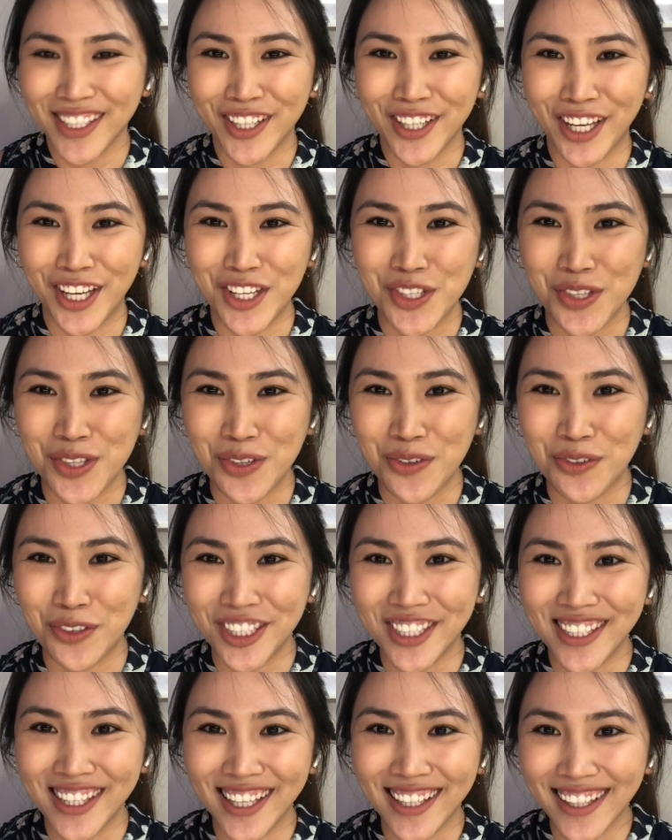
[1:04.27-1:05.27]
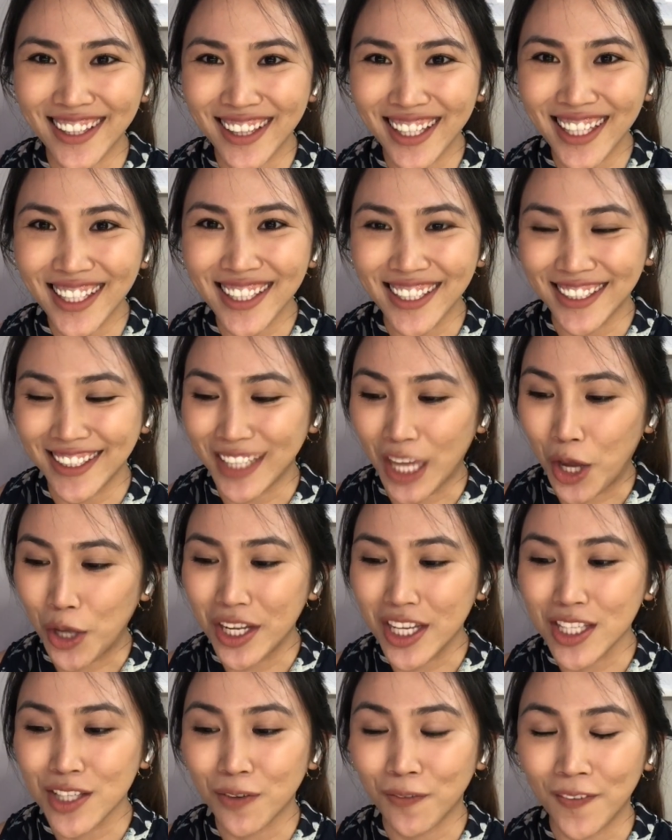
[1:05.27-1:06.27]
okay, so the first thing that they list out
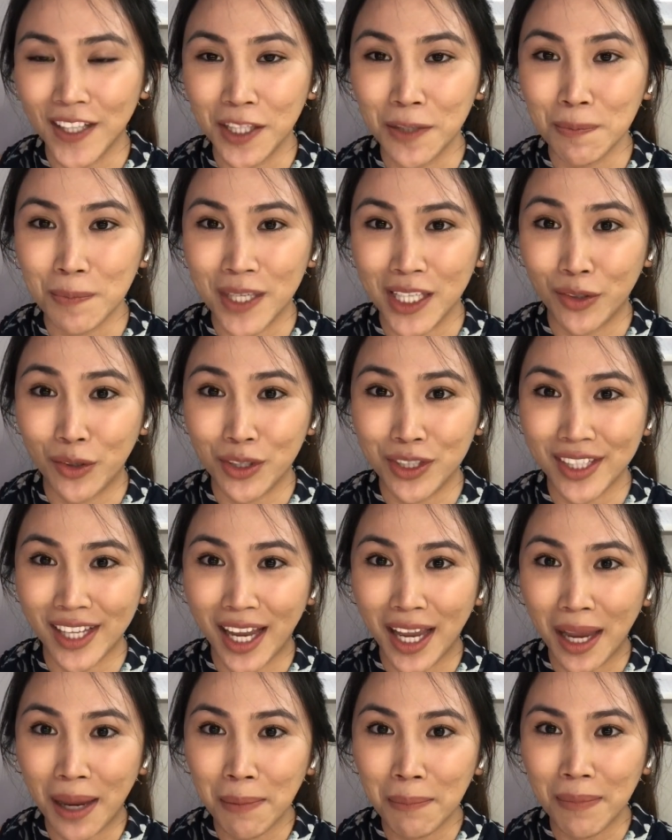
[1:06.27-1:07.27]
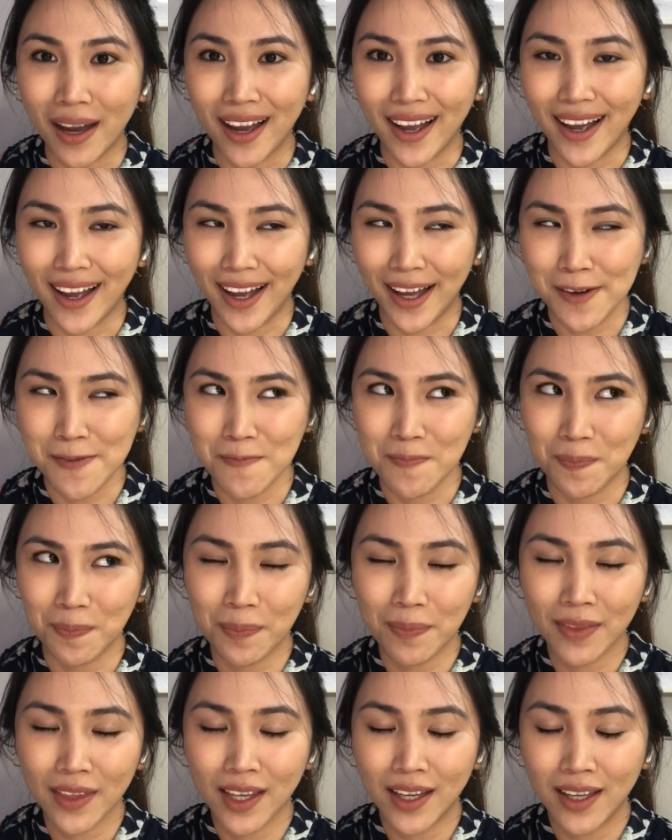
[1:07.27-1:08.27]
is Filipino time. I
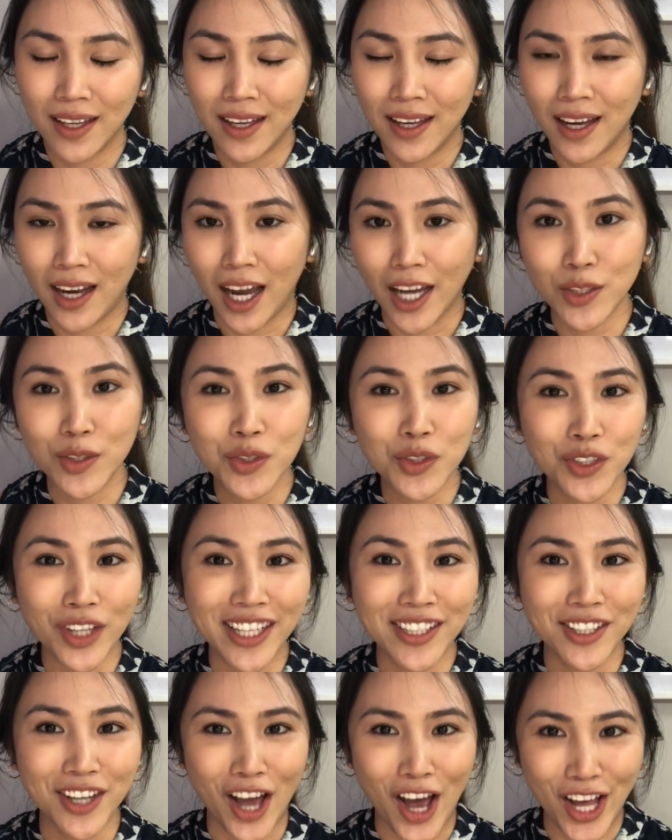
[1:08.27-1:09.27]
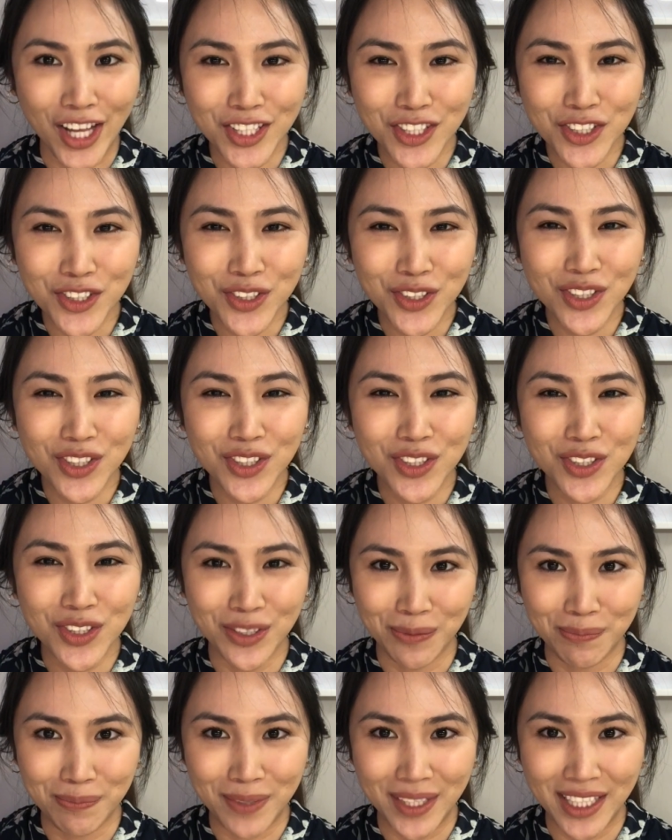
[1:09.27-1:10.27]
do try not to
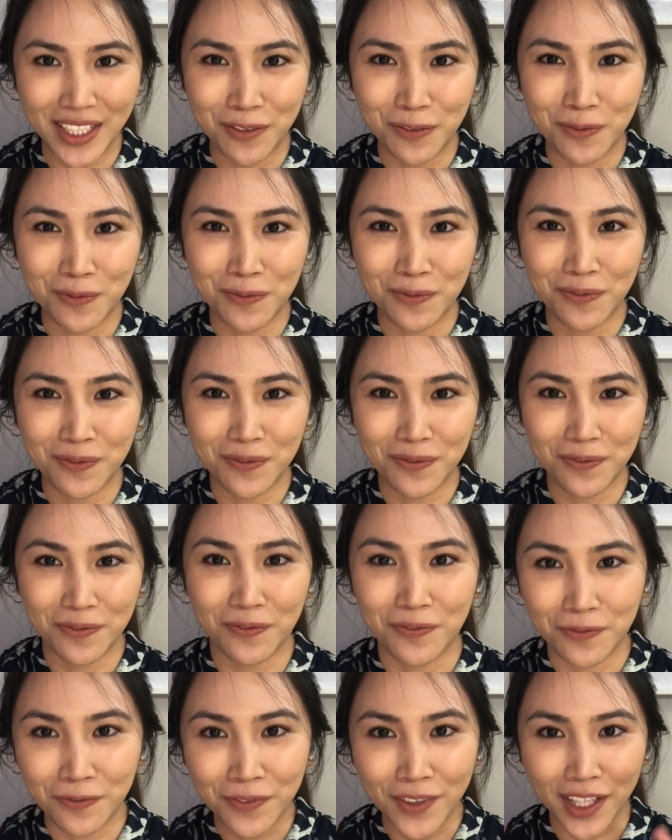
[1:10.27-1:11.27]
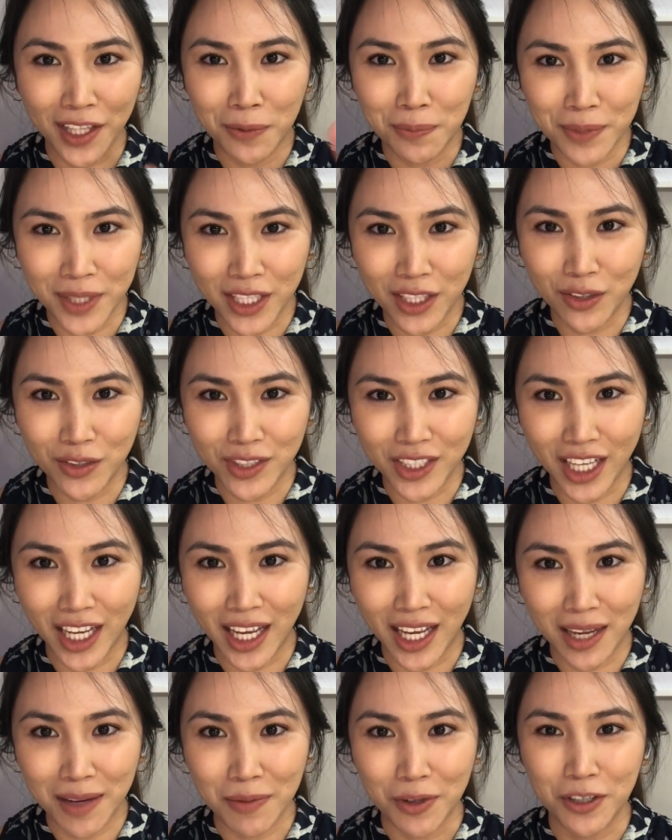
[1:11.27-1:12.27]
be Filipino
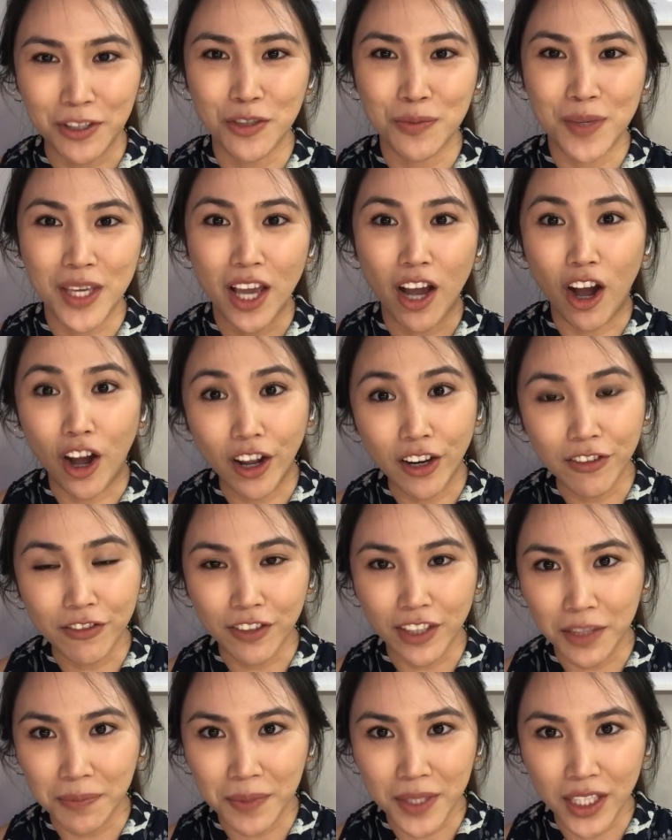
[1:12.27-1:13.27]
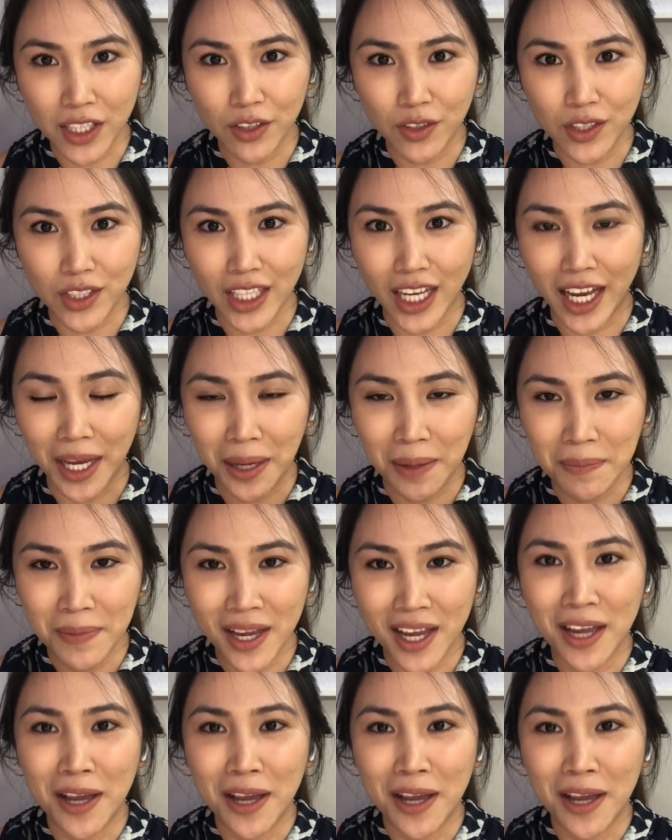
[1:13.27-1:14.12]
time or to be on Filipino time,